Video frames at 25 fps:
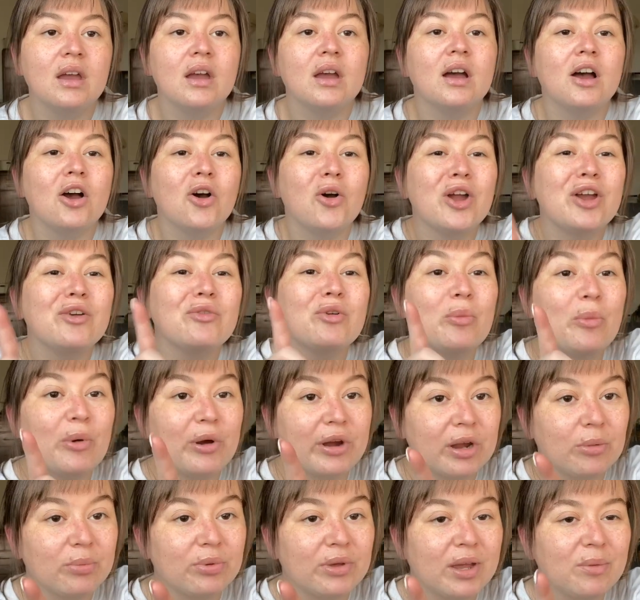Oh, I have one more
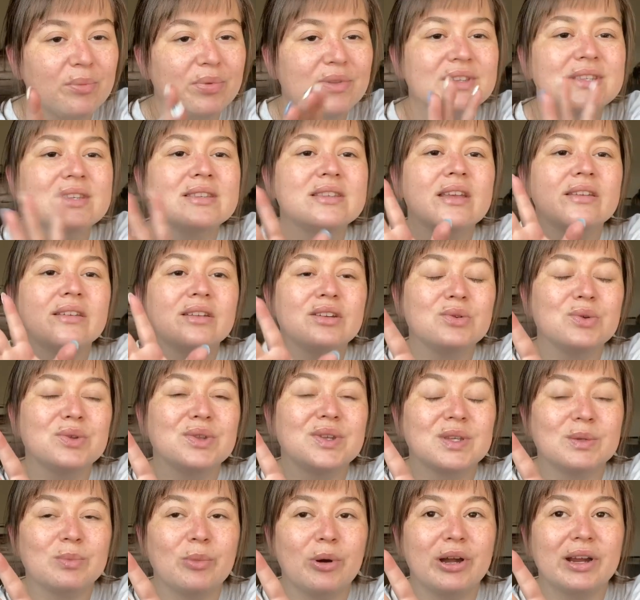complaint, but this has nothing to do with
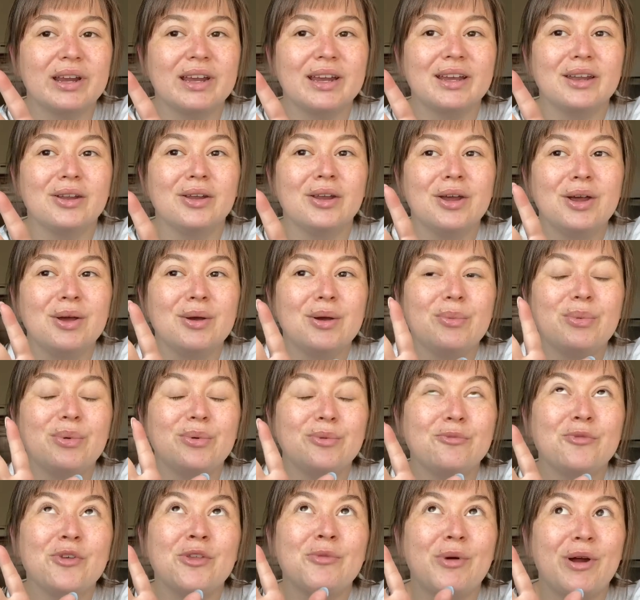this market,
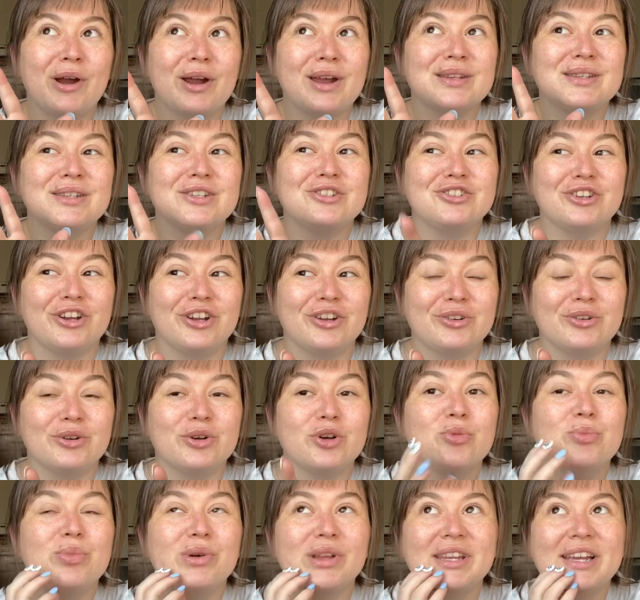but with markets in
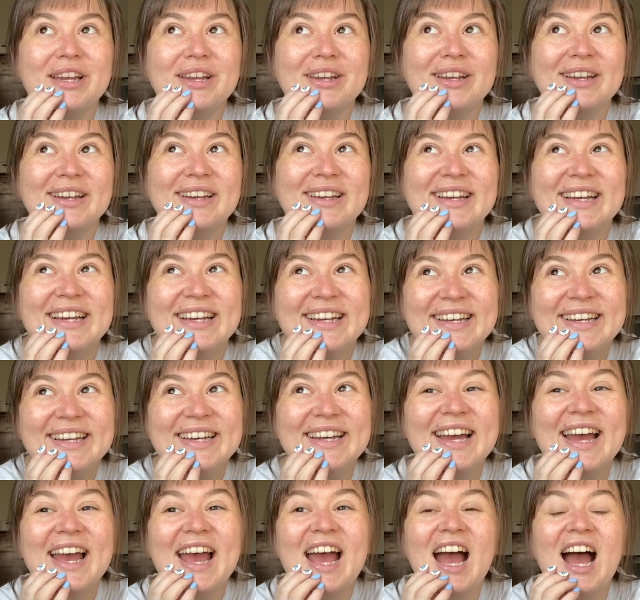general. But like,
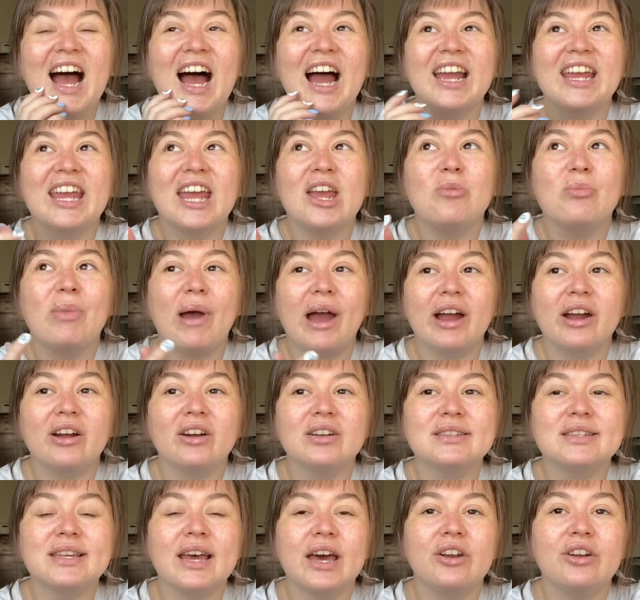I came back
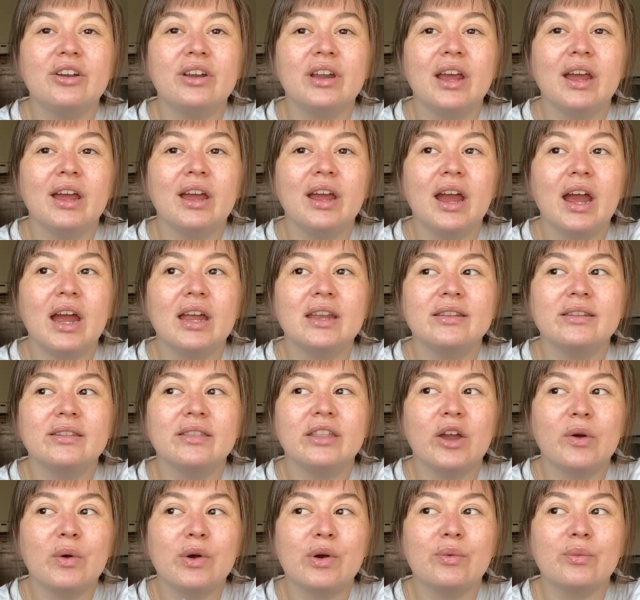on Saturday and
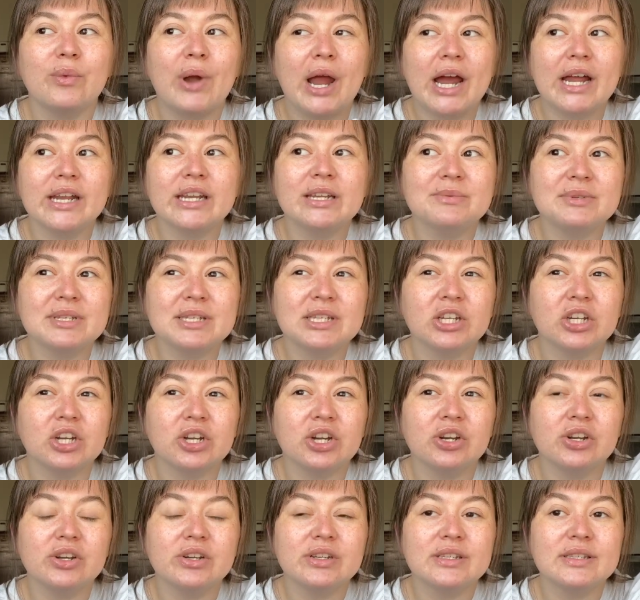there were random
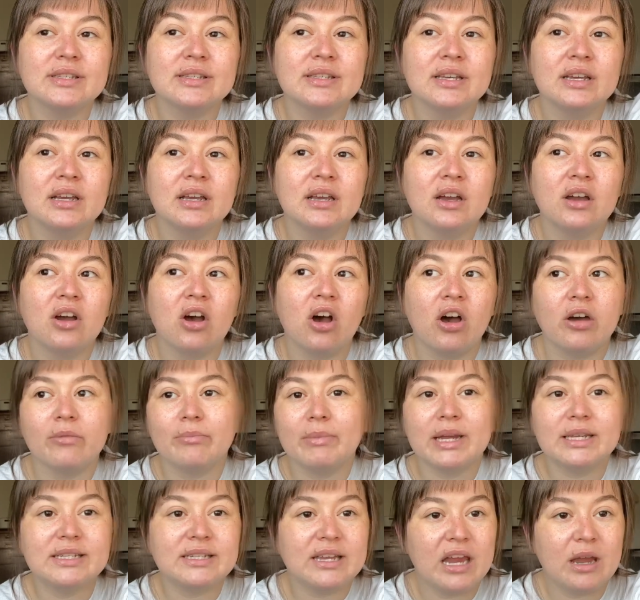stickers on
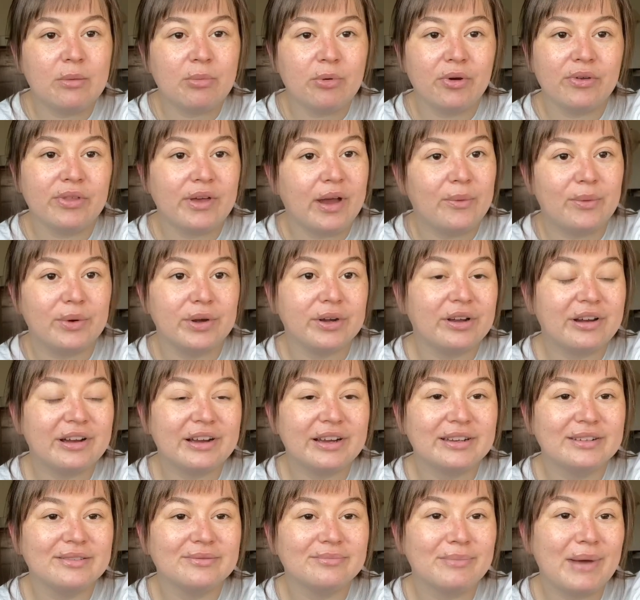my table that were
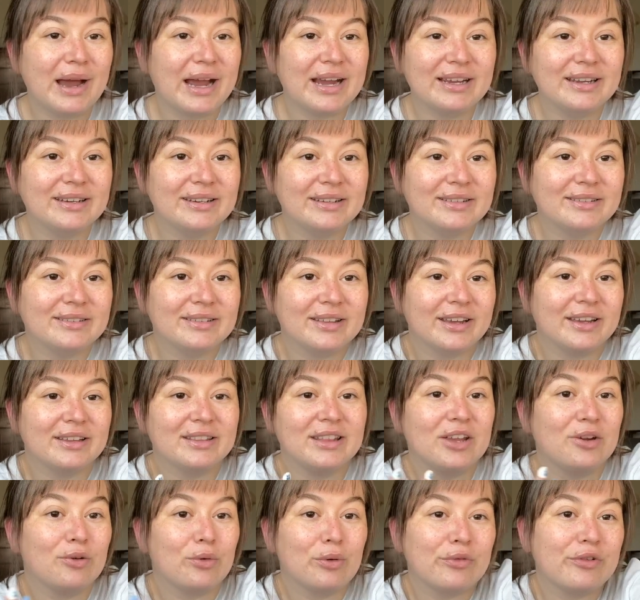not mine. Like
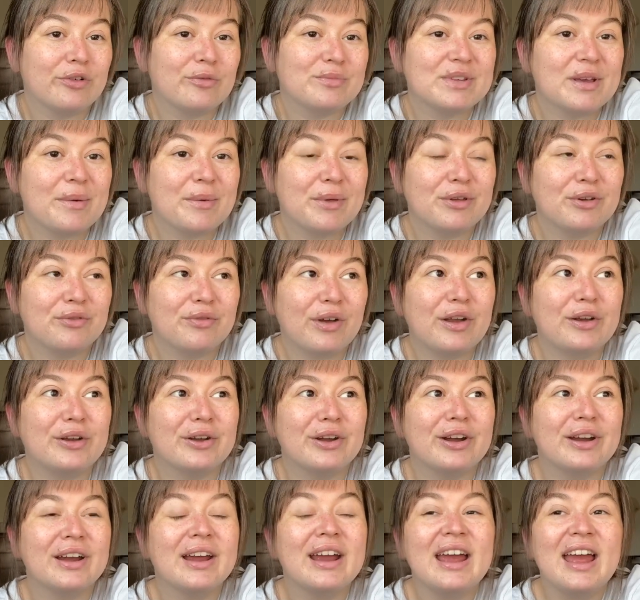they were from some other
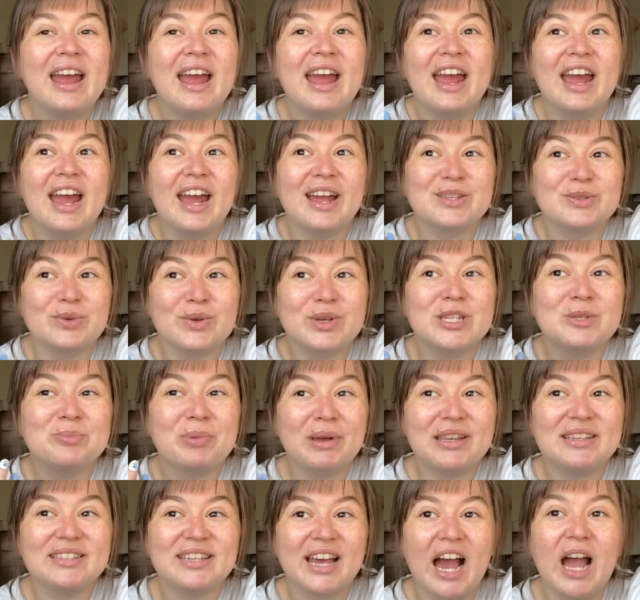vendor. And so I
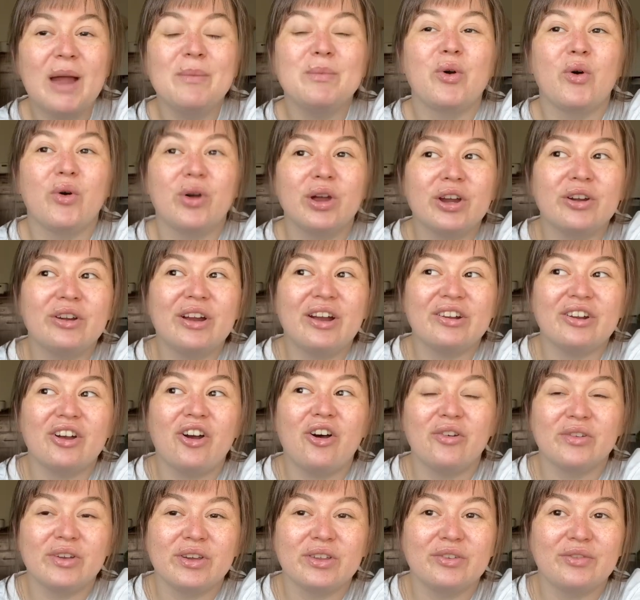spent time going around to
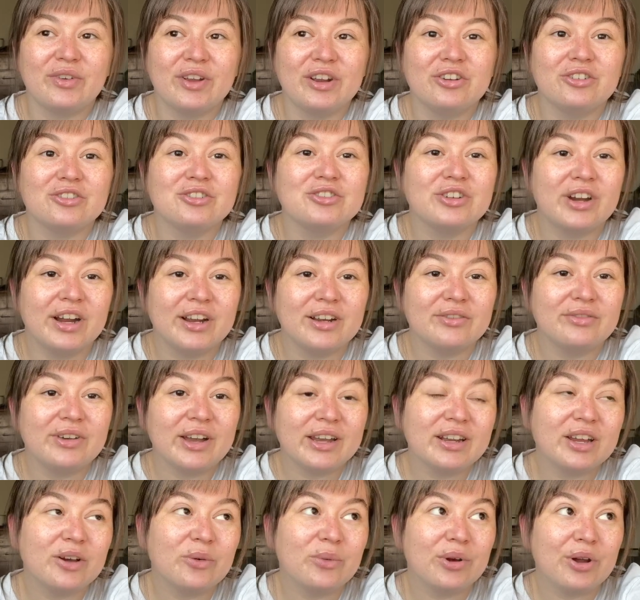all the other vendors trying to
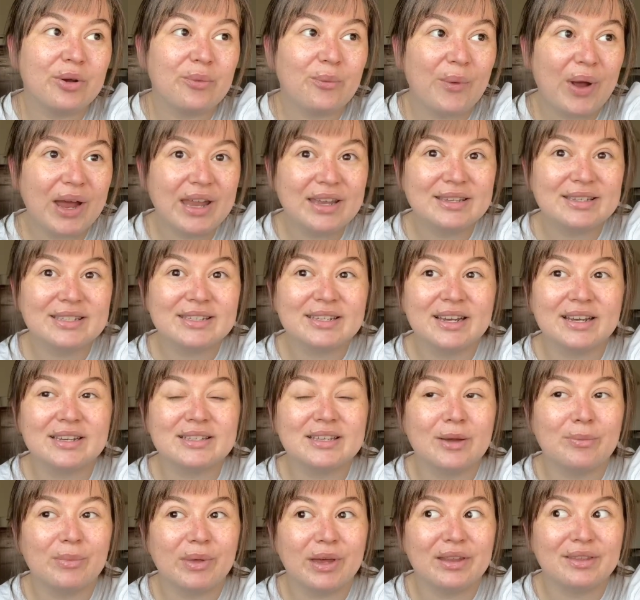find out where it went, because
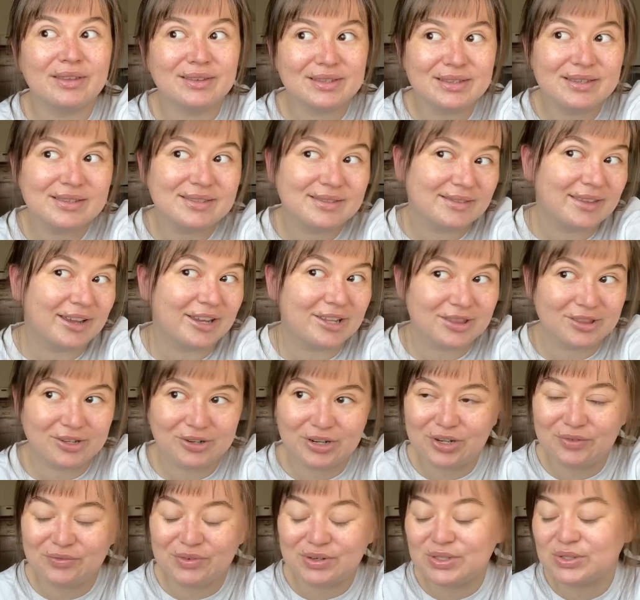I'm like, this is like their
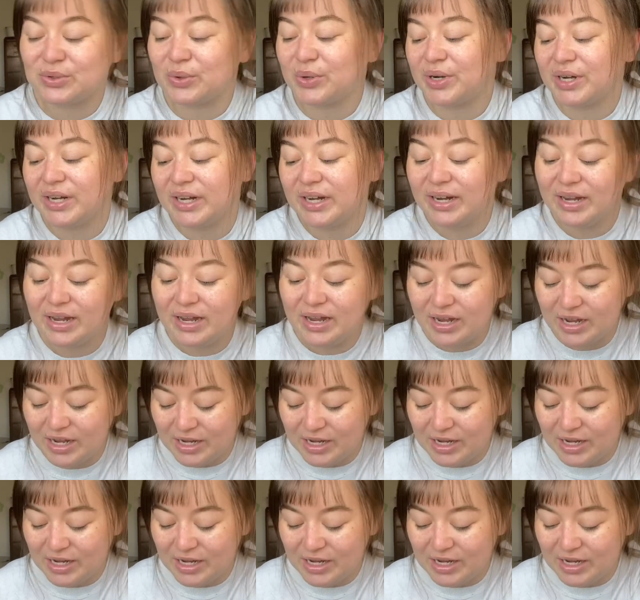inventory.